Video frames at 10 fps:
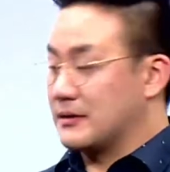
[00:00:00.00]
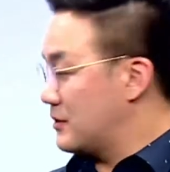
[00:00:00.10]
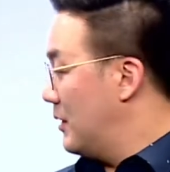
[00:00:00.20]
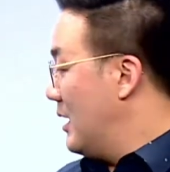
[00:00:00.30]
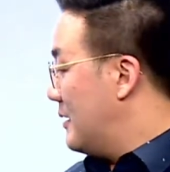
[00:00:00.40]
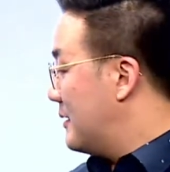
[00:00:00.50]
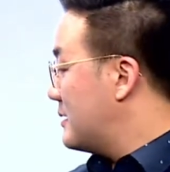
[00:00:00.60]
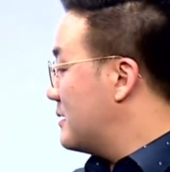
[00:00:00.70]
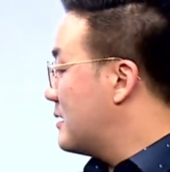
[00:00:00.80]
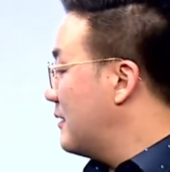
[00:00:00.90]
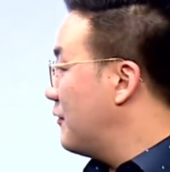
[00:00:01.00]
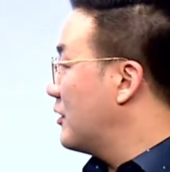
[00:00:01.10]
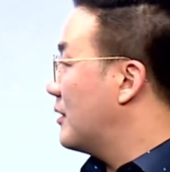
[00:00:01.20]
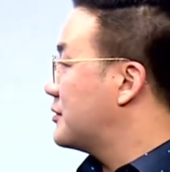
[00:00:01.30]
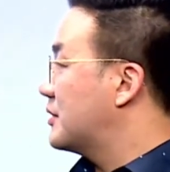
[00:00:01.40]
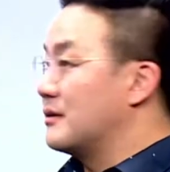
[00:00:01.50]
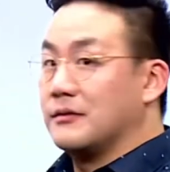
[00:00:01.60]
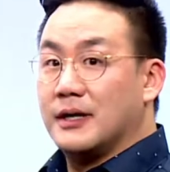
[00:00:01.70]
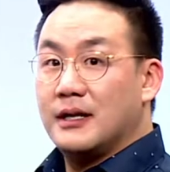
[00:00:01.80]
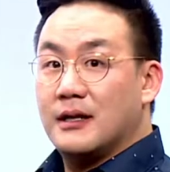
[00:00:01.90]
So this is different option,
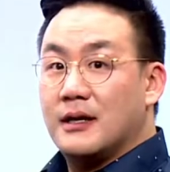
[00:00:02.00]
right?